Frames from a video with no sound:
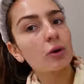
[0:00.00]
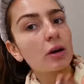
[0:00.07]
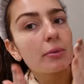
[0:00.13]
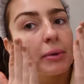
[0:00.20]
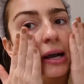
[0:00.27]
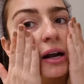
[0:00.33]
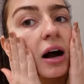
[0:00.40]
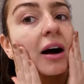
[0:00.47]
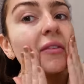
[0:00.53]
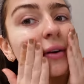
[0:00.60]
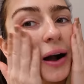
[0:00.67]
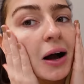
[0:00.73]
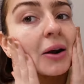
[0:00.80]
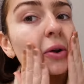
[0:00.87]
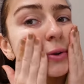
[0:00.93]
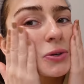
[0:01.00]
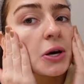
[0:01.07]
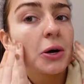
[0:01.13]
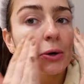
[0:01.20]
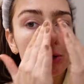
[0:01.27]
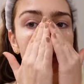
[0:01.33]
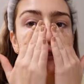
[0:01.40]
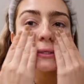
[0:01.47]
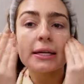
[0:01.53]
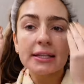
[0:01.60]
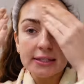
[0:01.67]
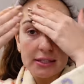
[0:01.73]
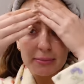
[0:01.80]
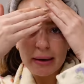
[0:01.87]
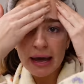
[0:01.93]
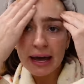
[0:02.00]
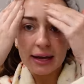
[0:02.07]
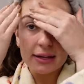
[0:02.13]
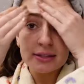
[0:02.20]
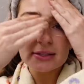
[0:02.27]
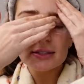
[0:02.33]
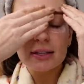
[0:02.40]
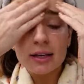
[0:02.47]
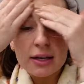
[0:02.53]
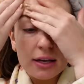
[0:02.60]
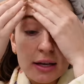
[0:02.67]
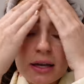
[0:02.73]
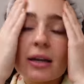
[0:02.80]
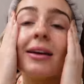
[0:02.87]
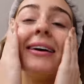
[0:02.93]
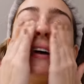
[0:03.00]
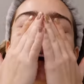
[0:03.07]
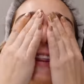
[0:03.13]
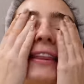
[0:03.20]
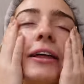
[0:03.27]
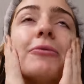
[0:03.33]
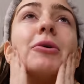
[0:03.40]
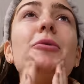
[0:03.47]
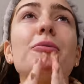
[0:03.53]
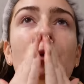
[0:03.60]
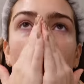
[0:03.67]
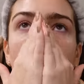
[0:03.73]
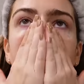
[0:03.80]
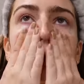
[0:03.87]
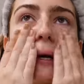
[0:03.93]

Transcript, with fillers: gonna make avocado toast and some eggs. And then we're probably